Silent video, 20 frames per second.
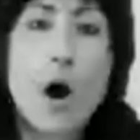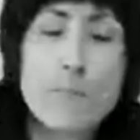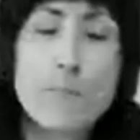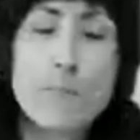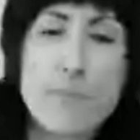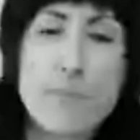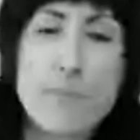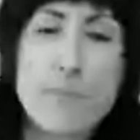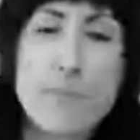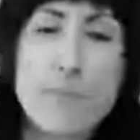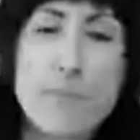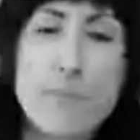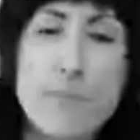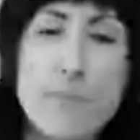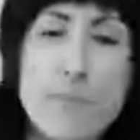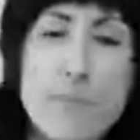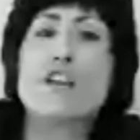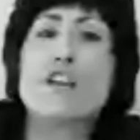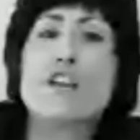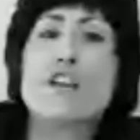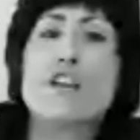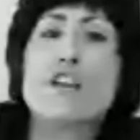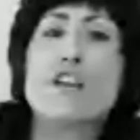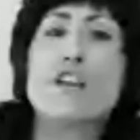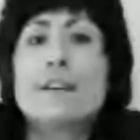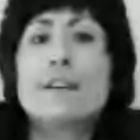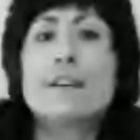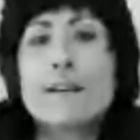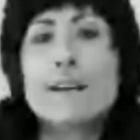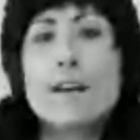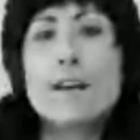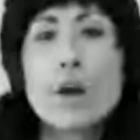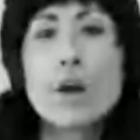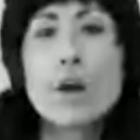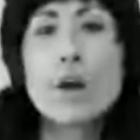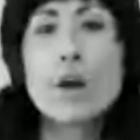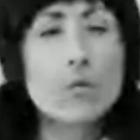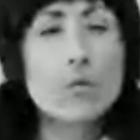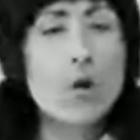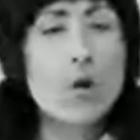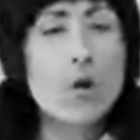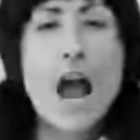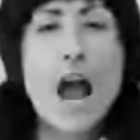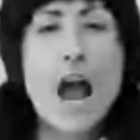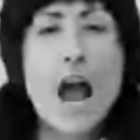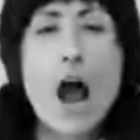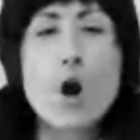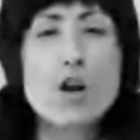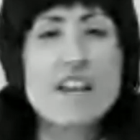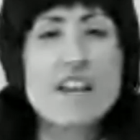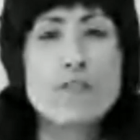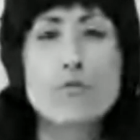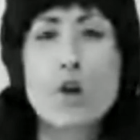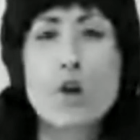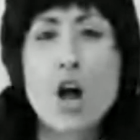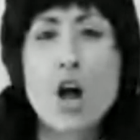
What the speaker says: on pay-per-view, Rowdy